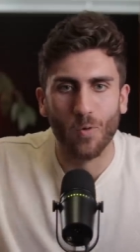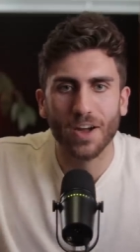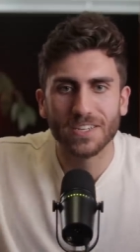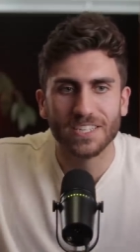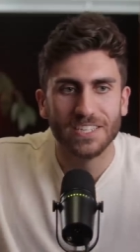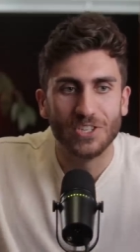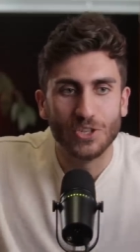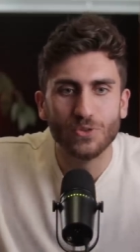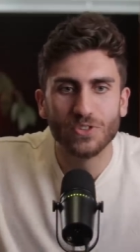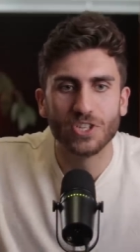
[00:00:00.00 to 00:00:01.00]
want
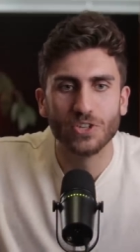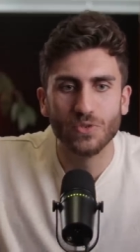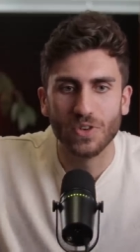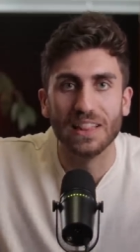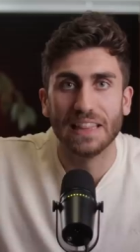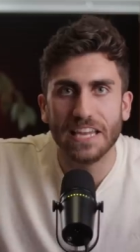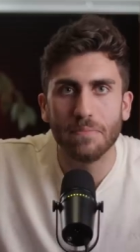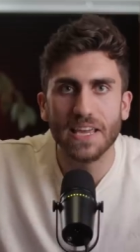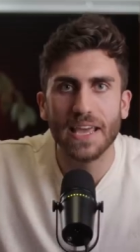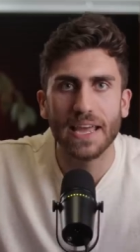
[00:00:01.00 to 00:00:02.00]
you to
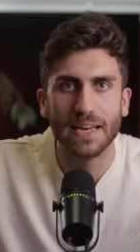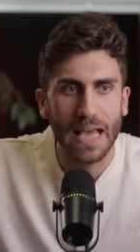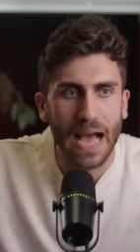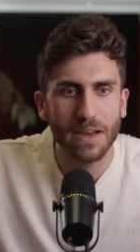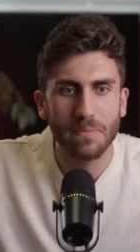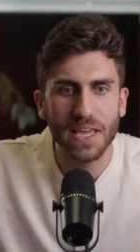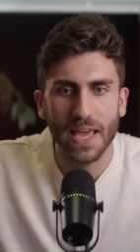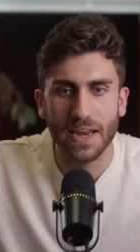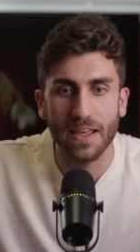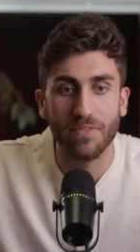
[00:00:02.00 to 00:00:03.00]
lead me and guide
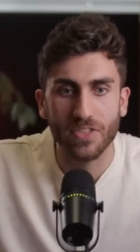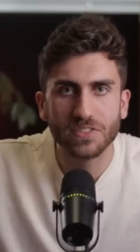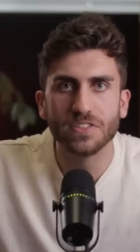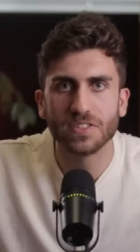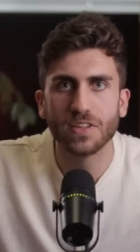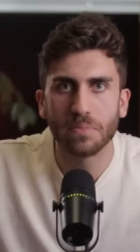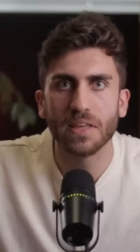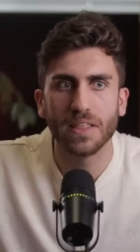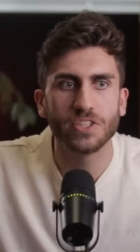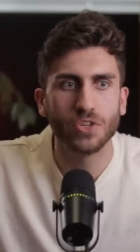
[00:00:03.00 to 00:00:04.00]
me. And if this is
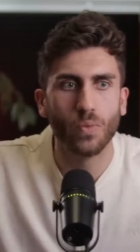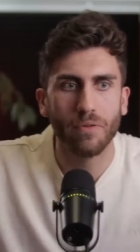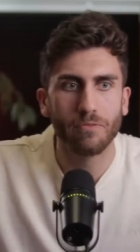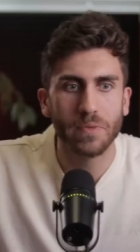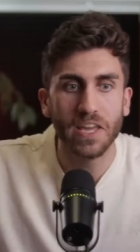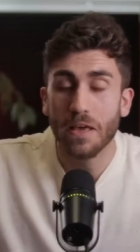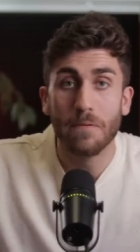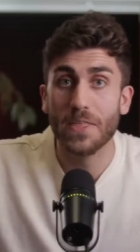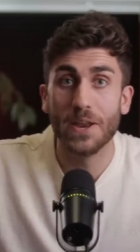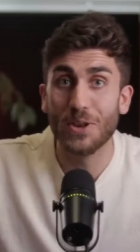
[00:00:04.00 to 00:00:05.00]
something that you want for me,
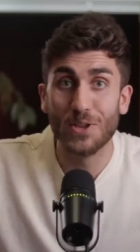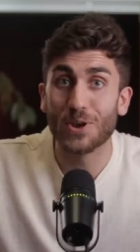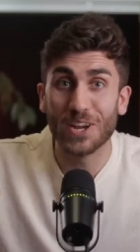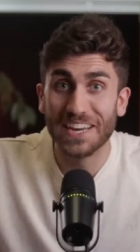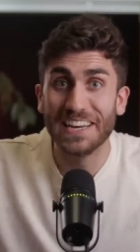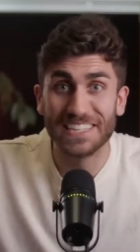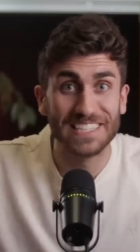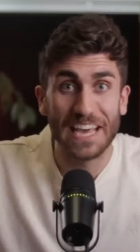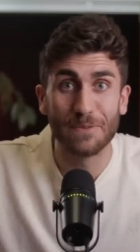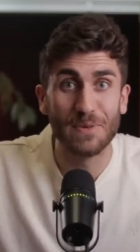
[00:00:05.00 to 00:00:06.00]
then you're gonna need
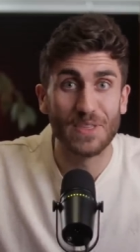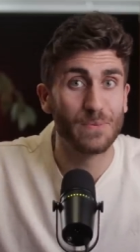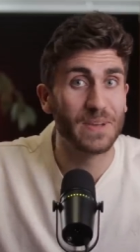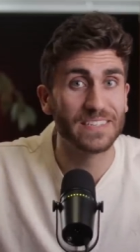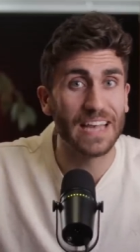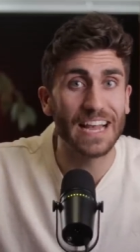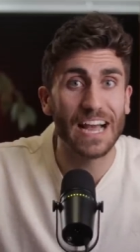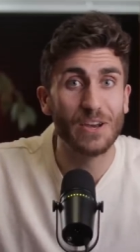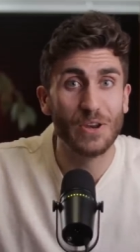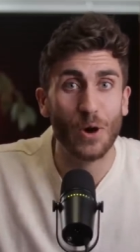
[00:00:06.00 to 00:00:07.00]
to take me there because I
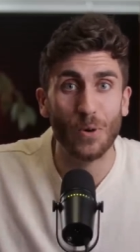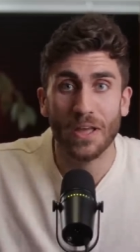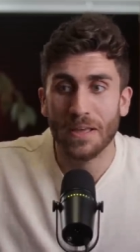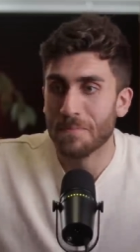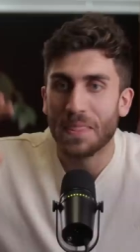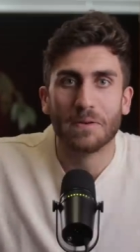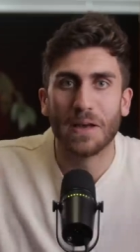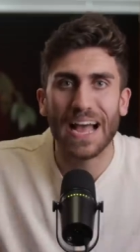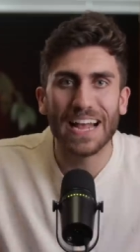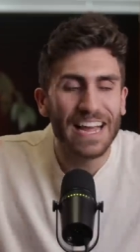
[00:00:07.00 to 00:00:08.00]
got no
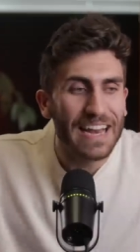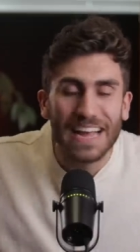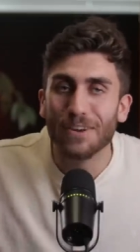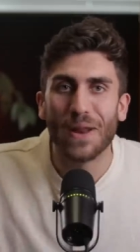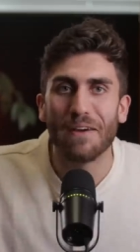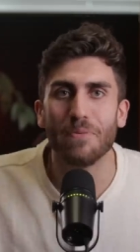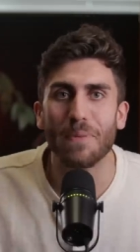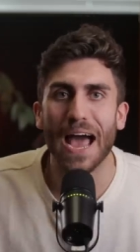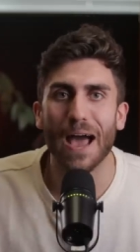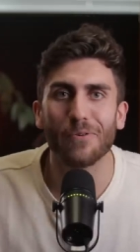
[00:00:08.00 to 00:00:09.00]
I got I don't have the
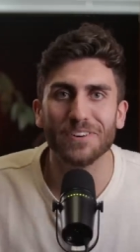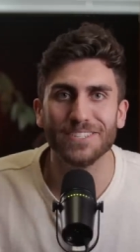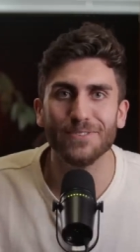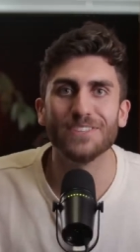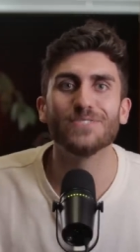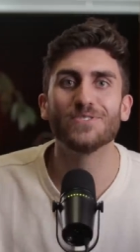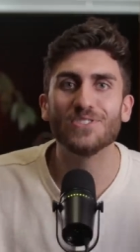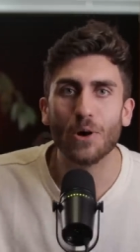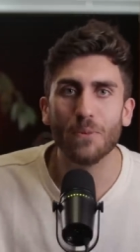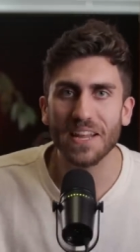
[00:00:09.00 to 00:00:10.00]
power to do this. There's
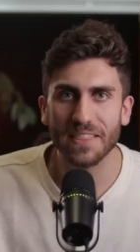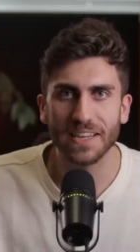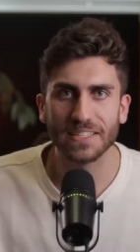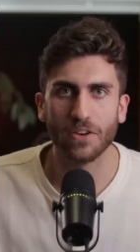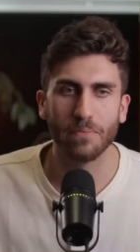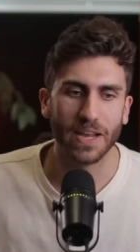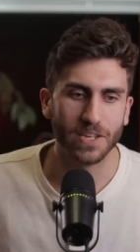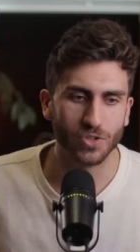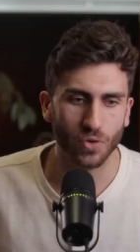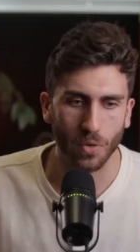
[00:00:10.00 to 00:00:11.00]
so many things out of my
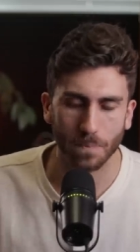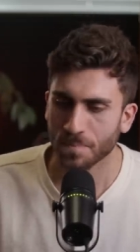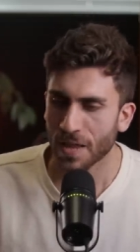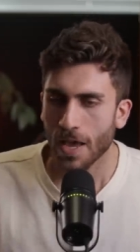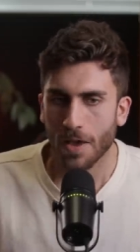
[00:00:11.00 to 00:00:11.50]
control.